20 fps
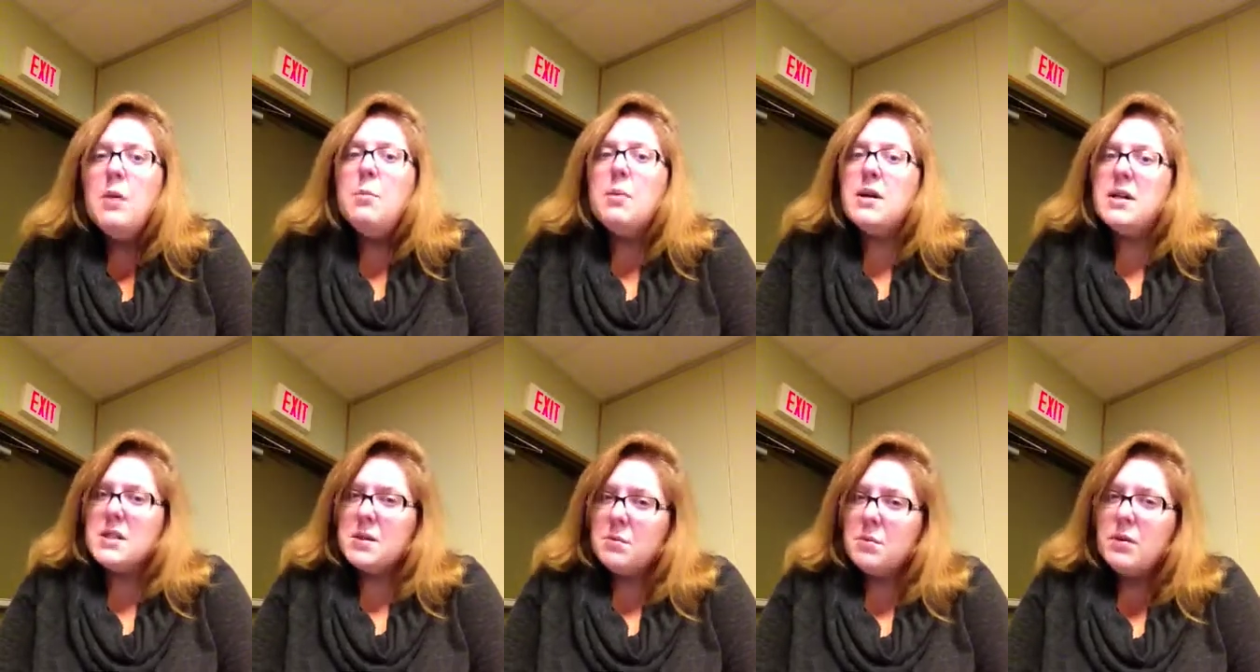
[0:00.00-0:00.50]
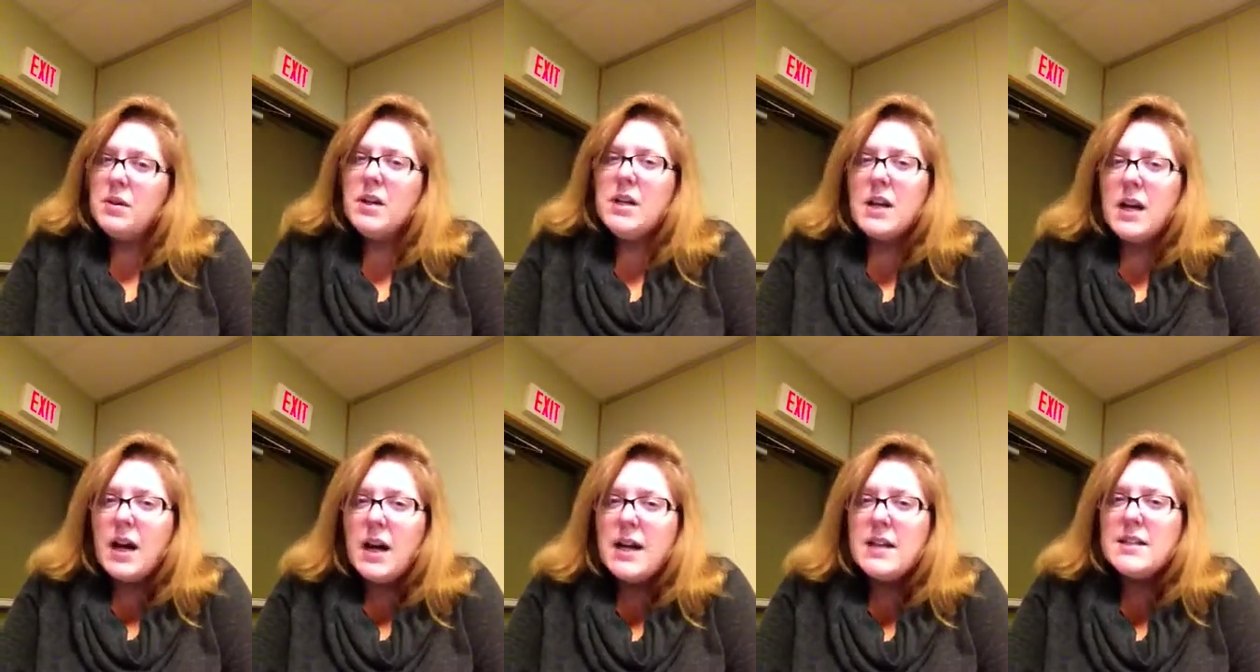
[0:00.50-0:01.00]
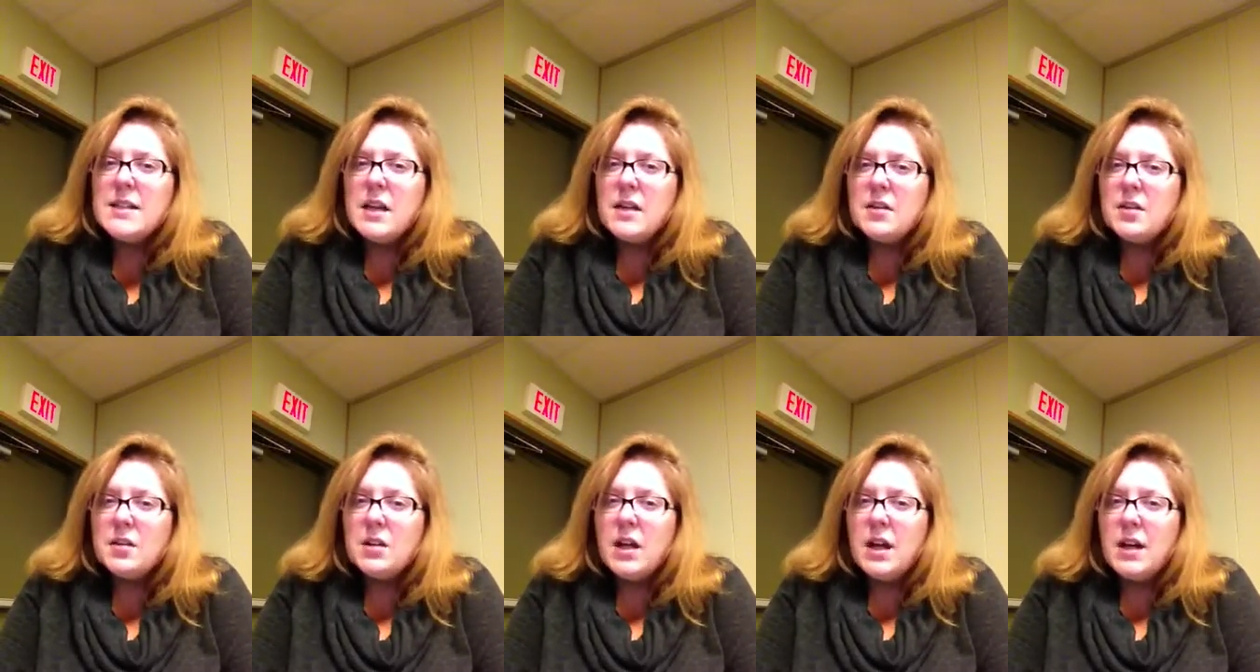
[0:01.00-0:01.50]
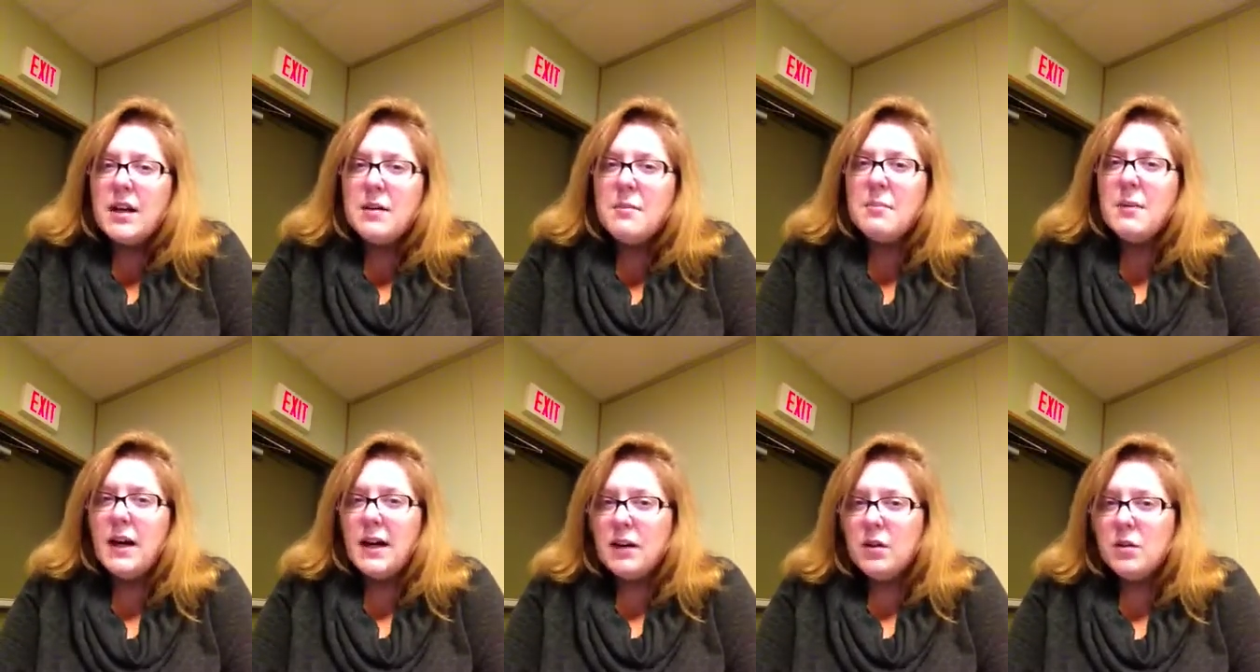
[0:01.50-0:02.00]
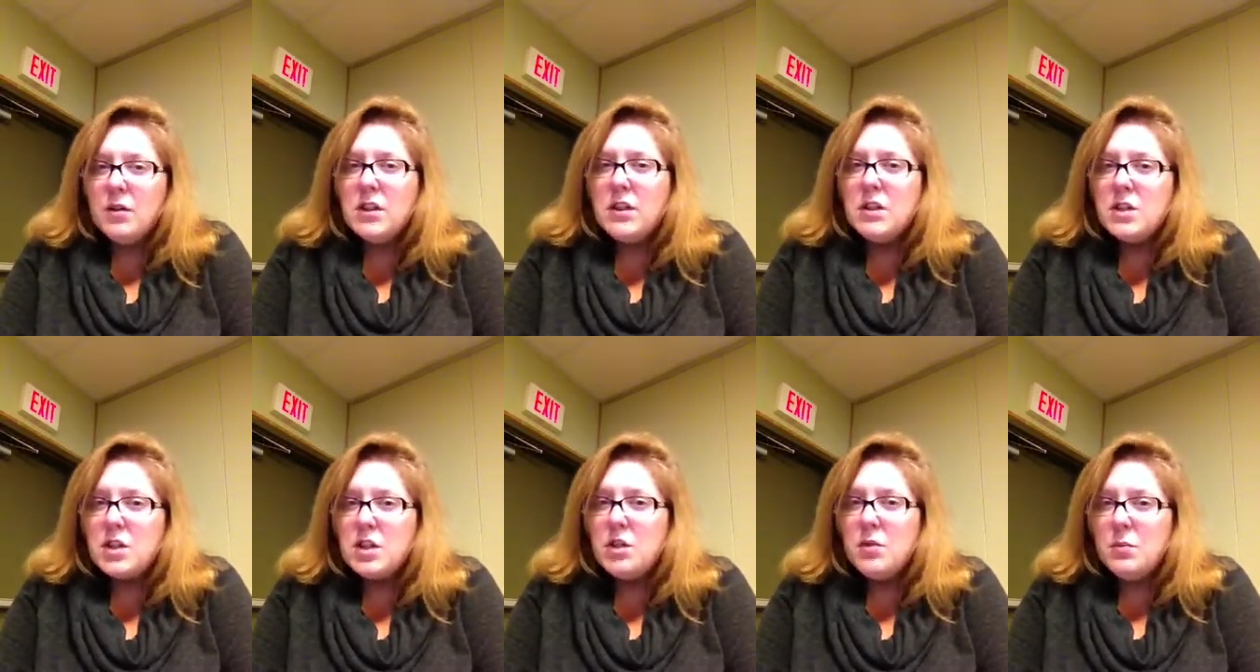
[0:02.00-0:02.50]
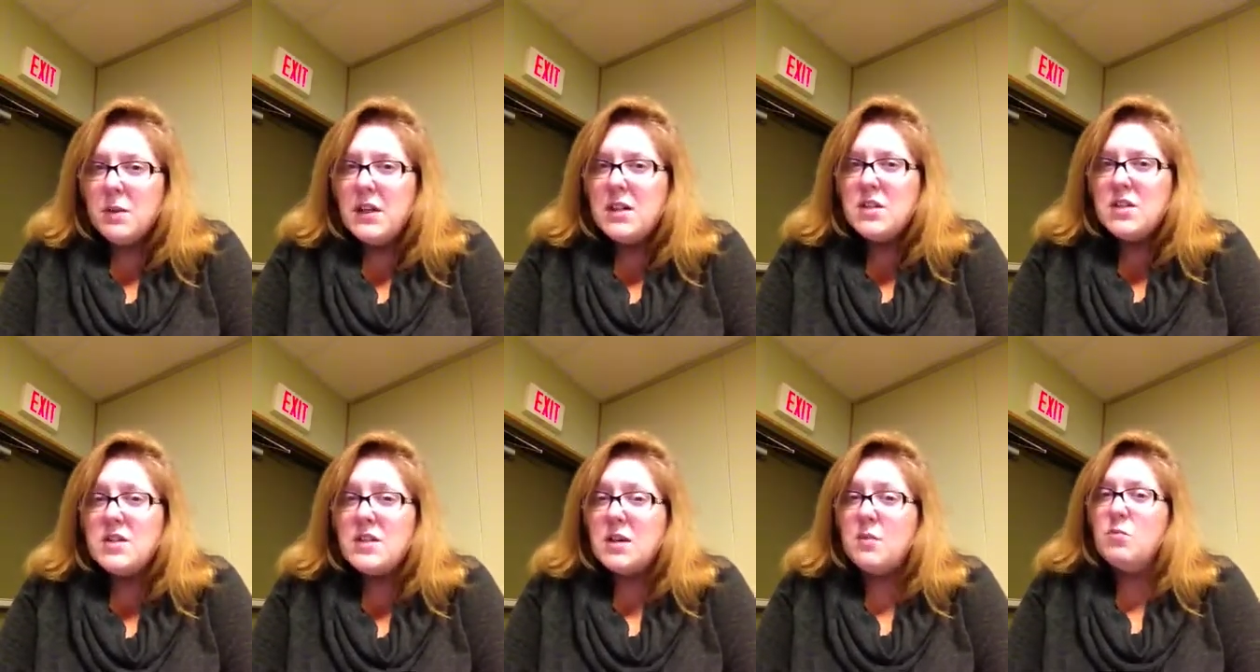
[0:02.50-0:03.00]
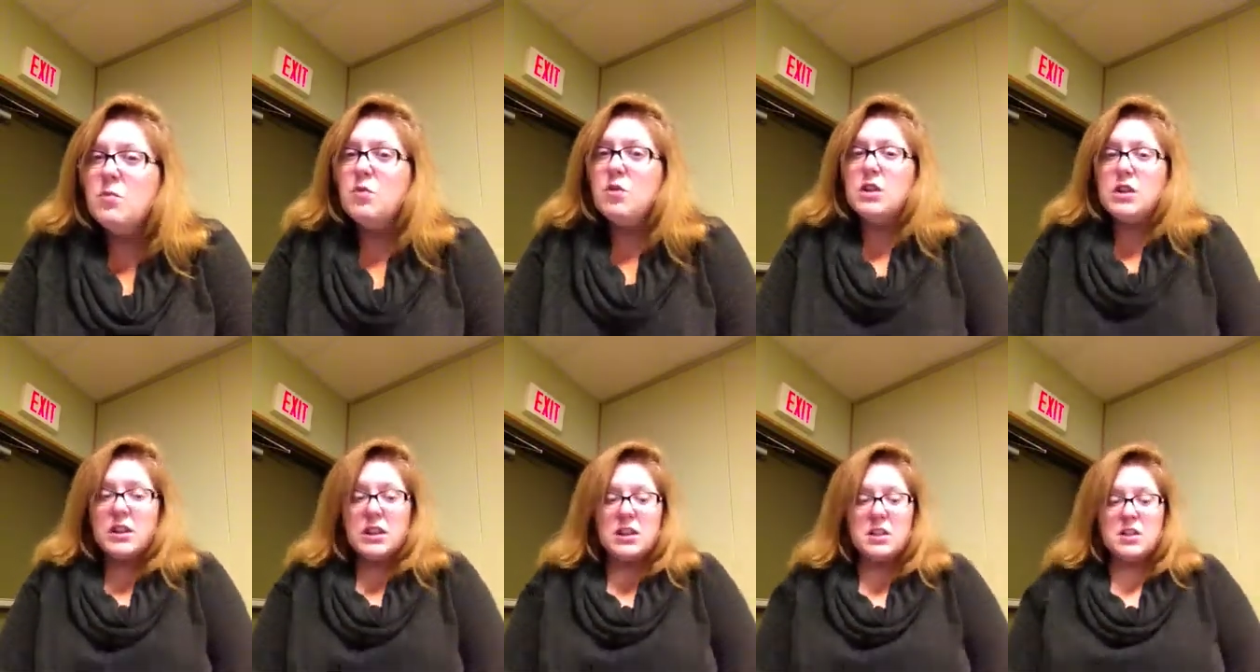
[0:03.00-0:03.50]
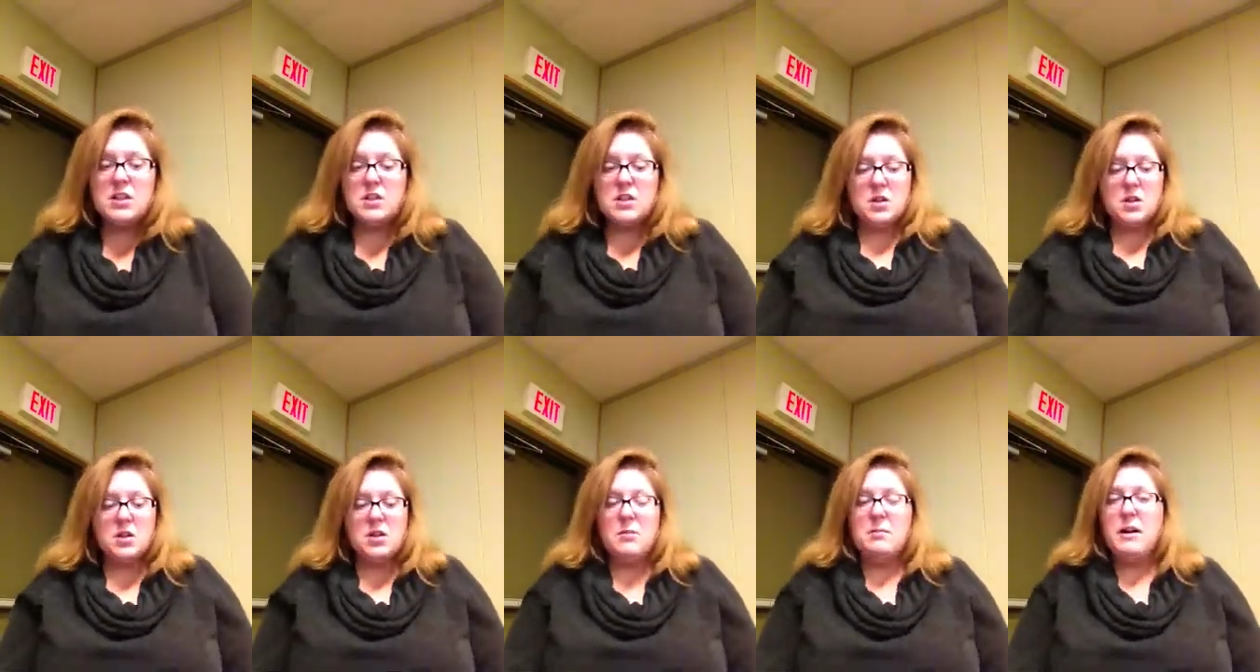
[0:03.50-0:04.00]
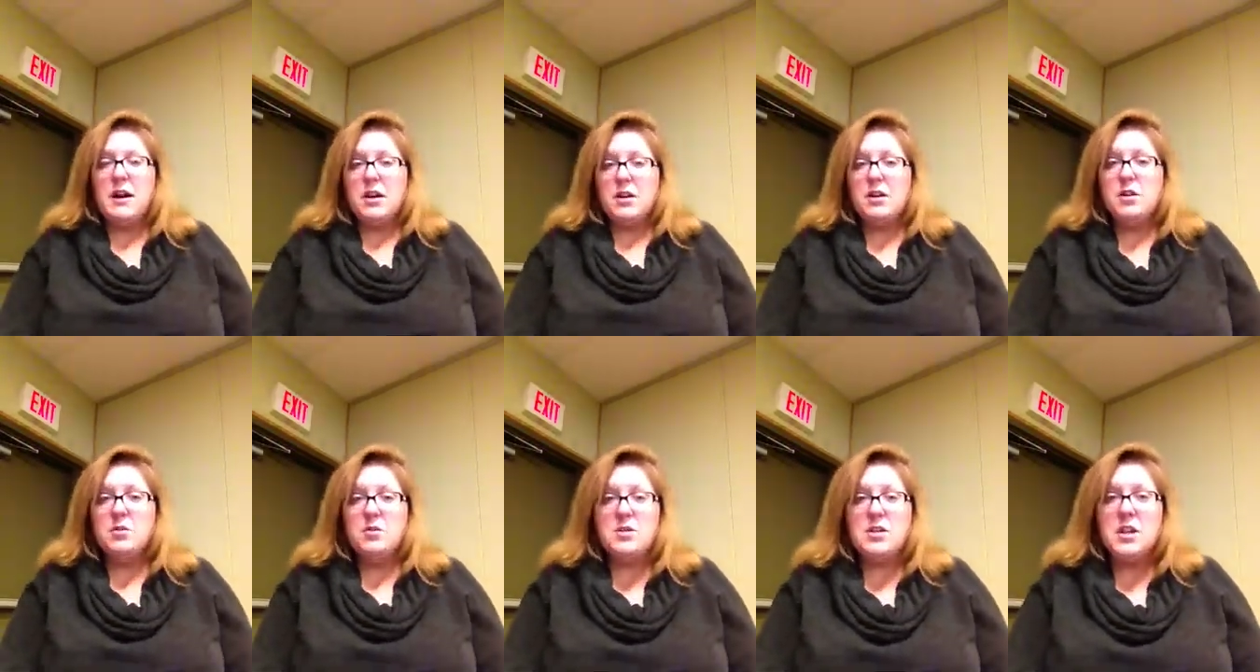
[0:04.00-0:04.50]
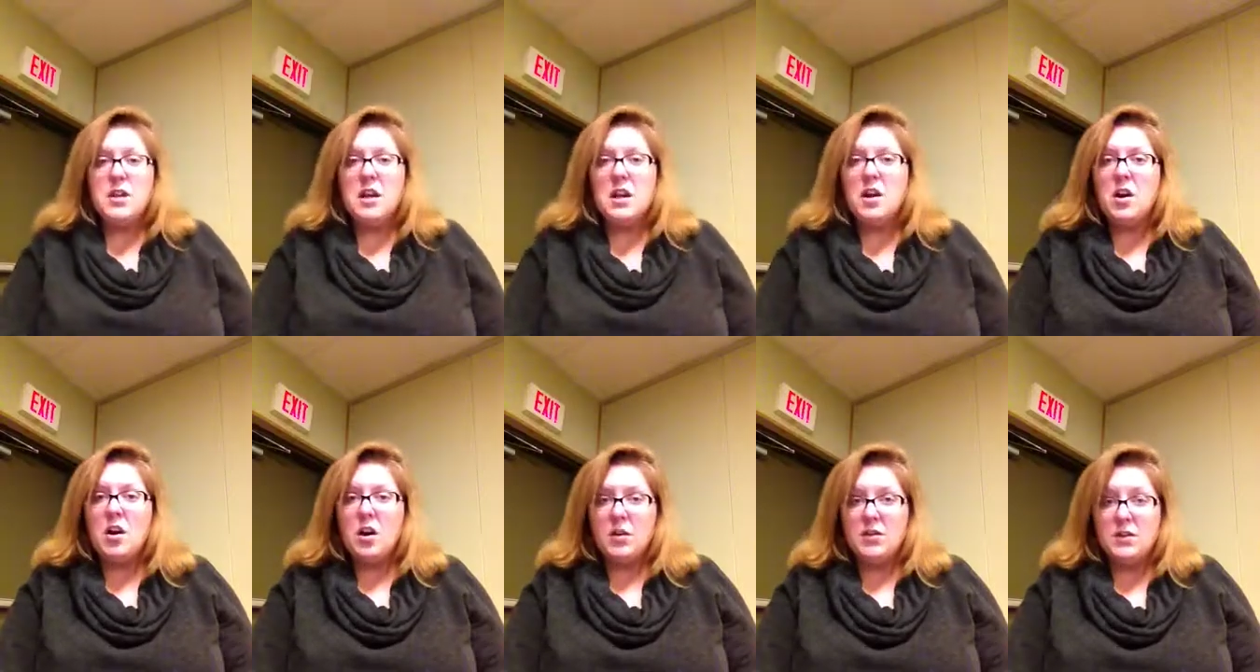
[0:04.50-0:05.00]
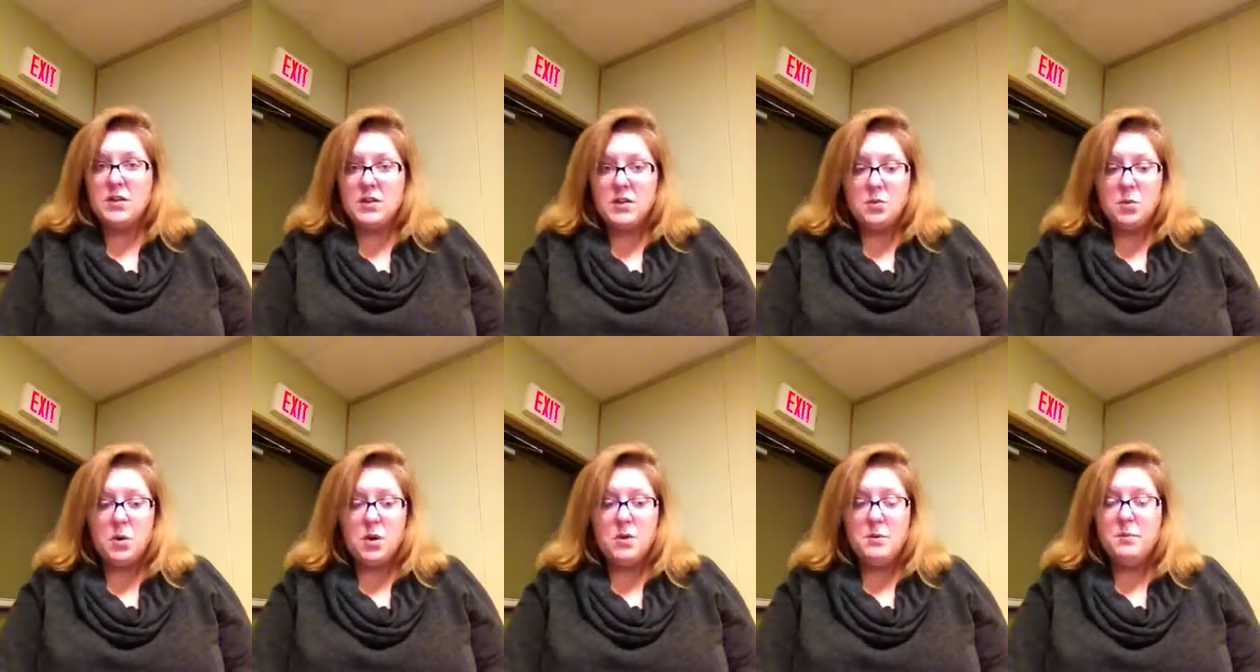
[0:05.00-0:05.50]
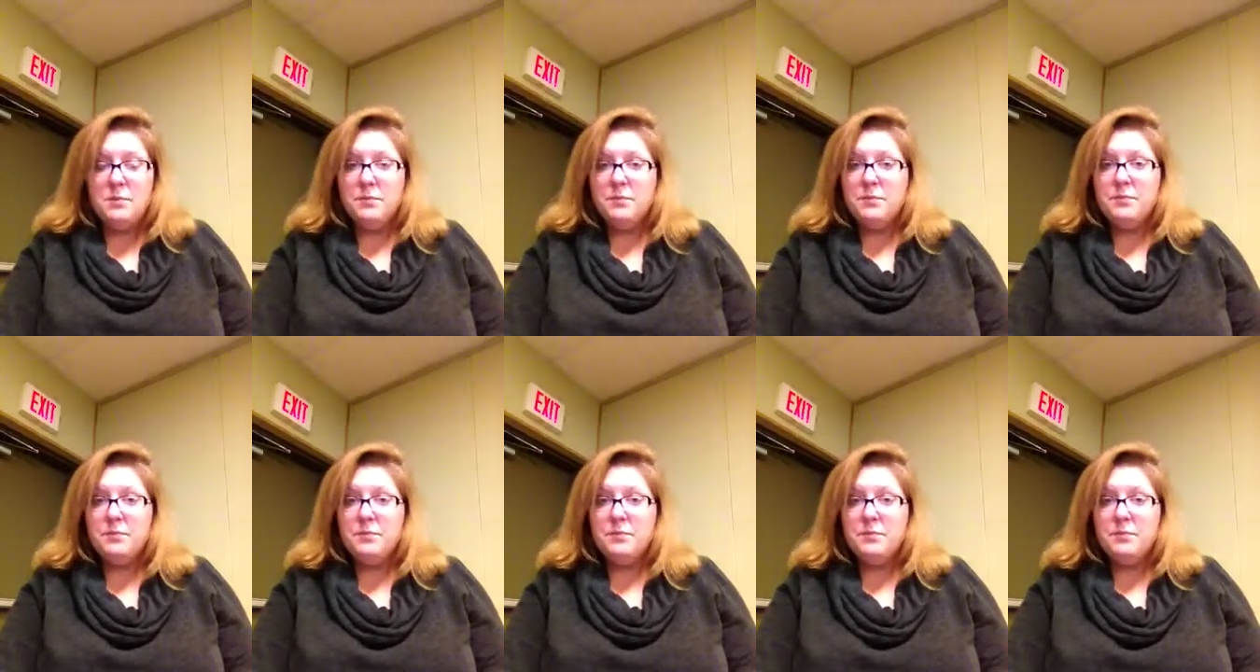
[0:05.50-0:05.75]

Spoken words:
but it's a pretty high tenor line. My only 2 pitches that I'm really concerned about you singing are this one